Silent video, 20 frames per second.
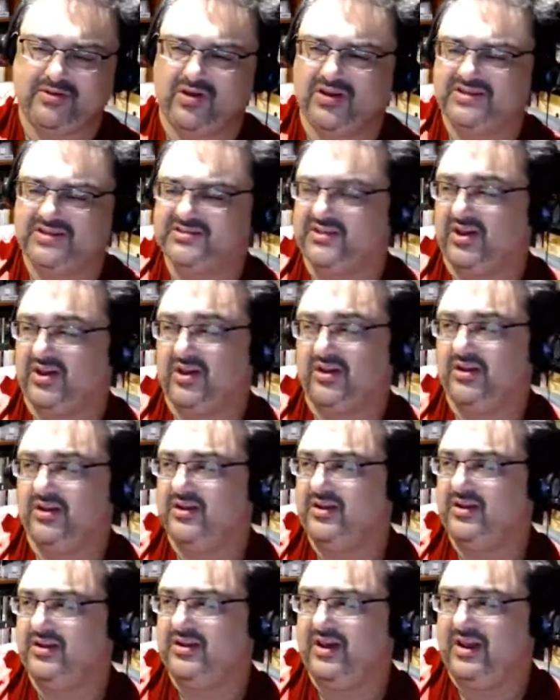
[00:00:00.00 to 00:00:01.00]
So
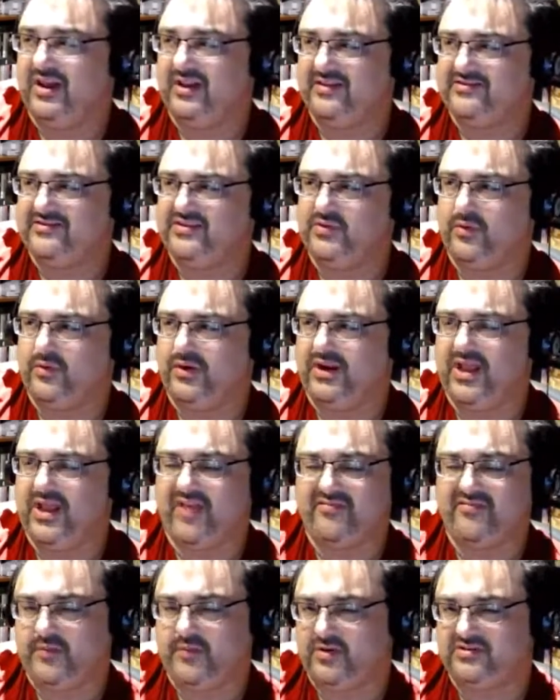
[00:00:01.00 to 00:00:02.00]
unless you want to
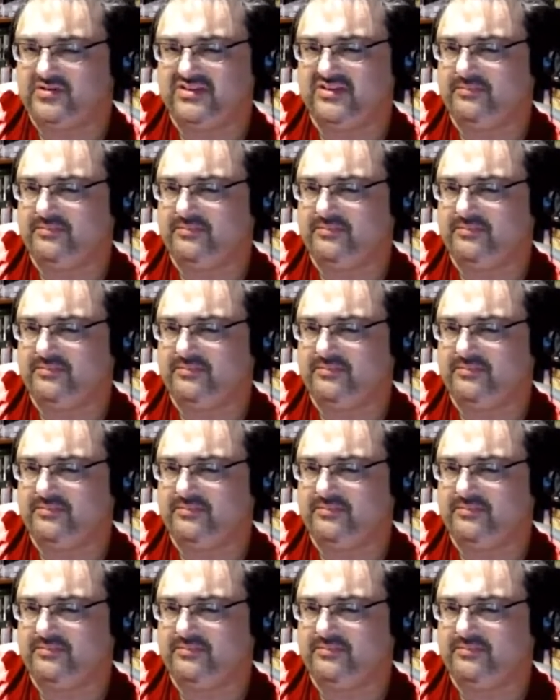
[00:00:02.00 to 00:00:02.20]
have boxing